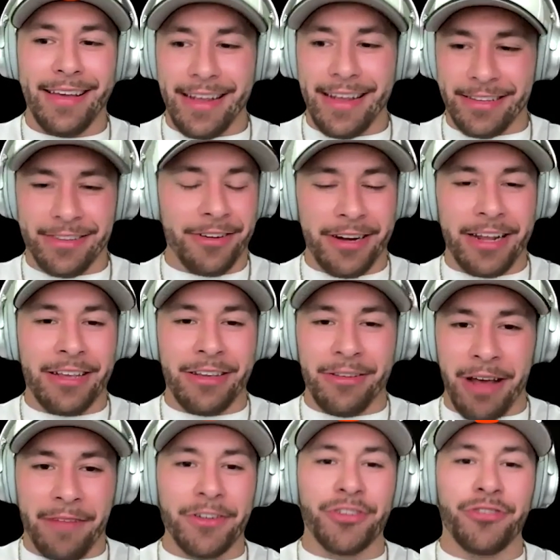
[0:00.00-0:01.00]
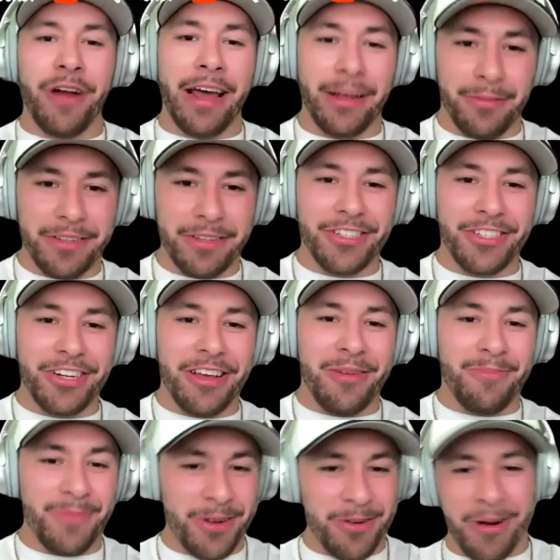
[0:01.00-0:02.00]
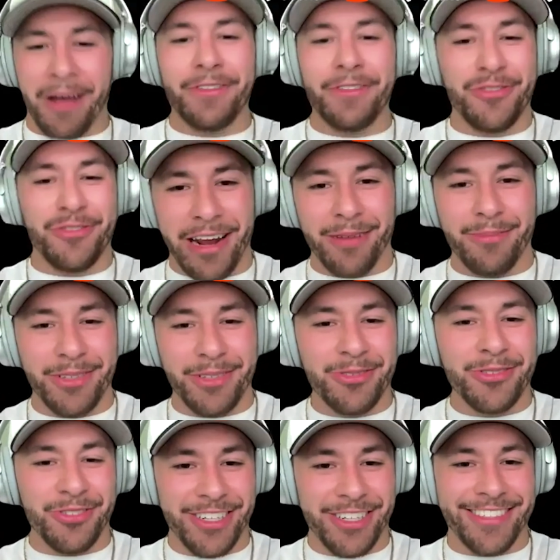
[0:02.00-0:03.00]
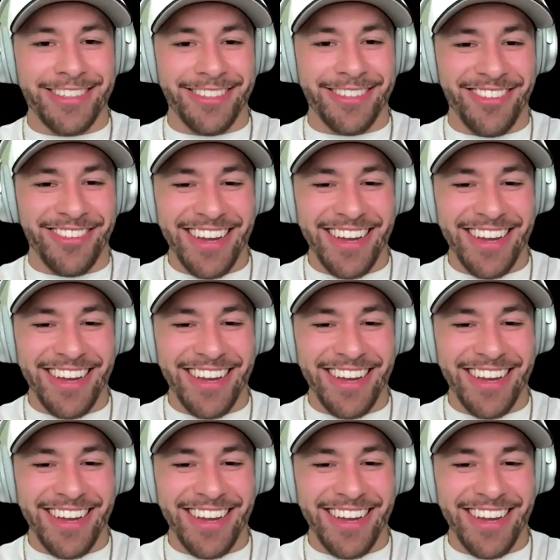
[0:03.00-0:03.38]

You have to drag them to the gym. You don't have to drag them to jujitsu.